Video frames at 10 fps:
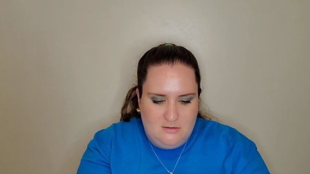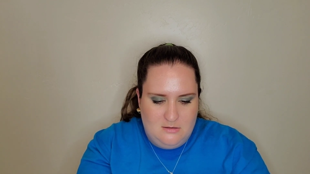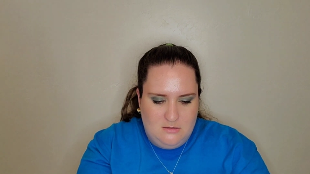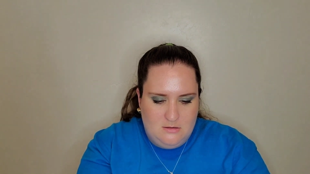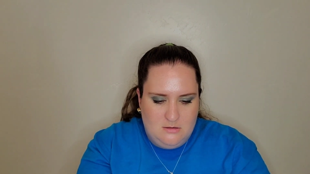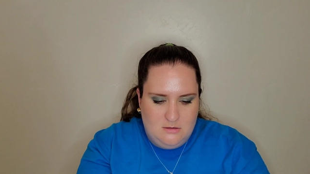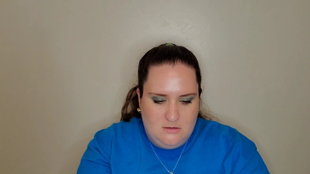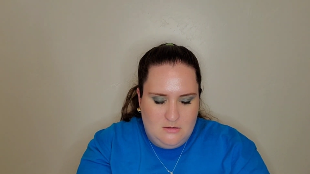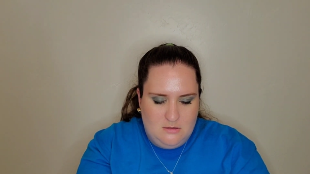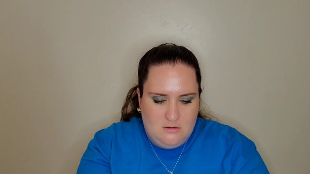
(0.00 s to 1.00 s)

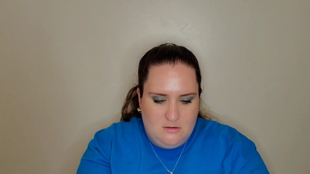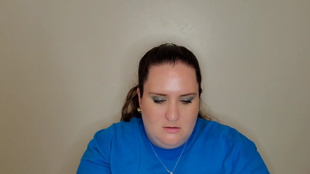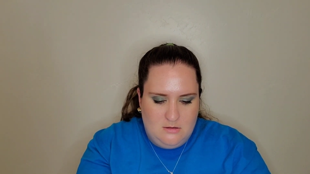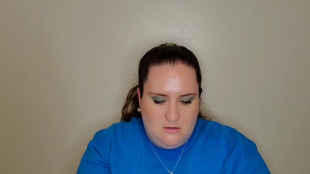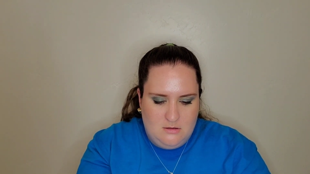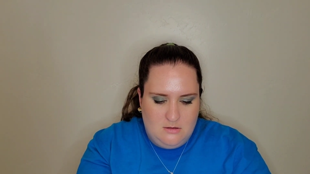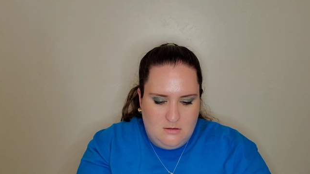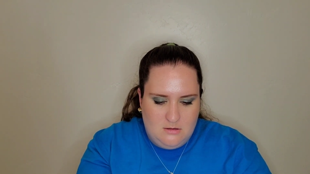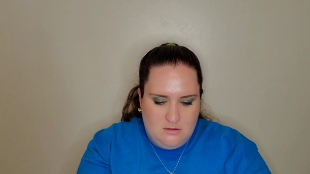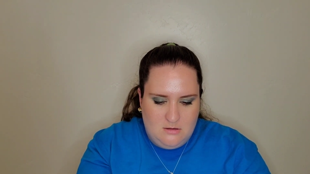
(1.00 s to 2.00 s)

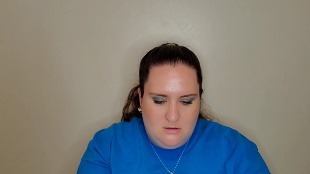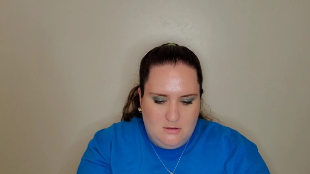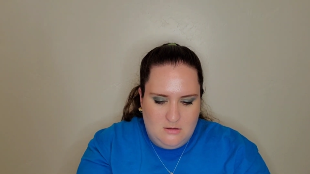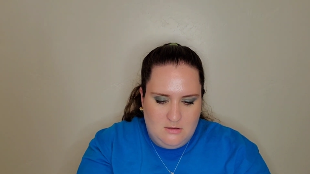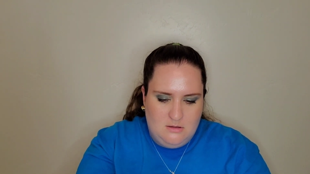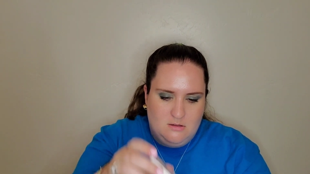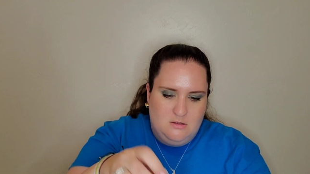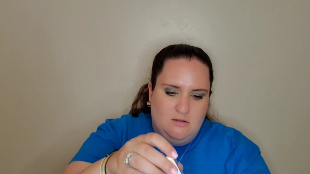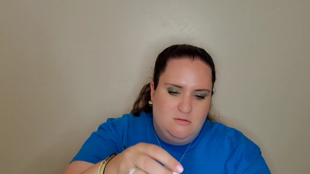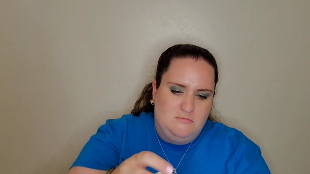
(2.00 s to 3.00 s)

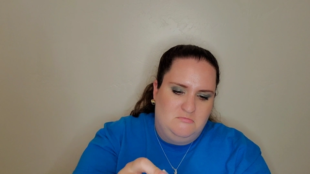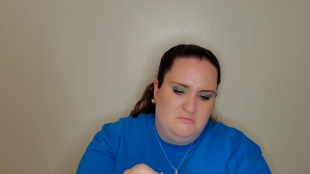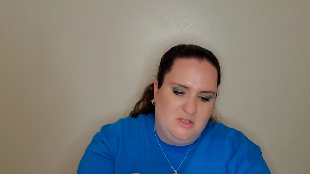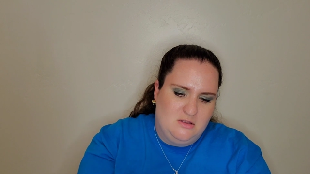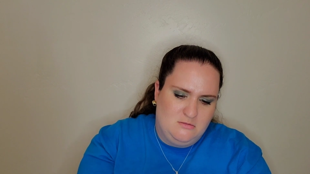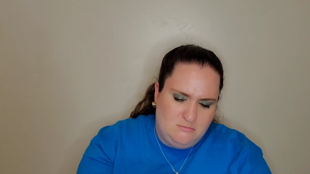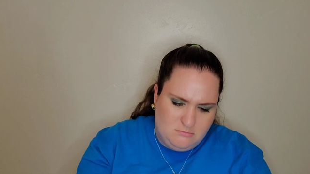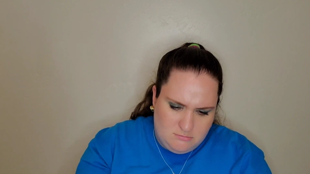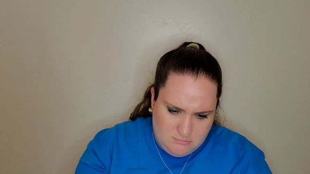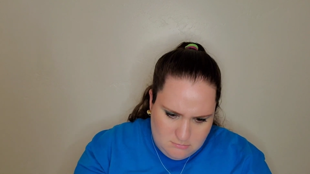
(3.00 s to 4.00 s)

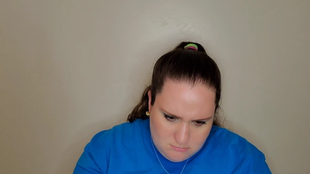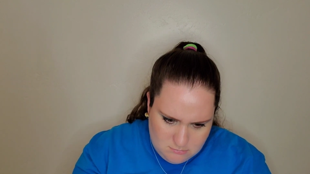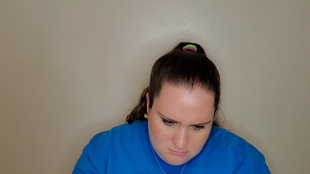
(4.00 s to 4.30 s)
(silence)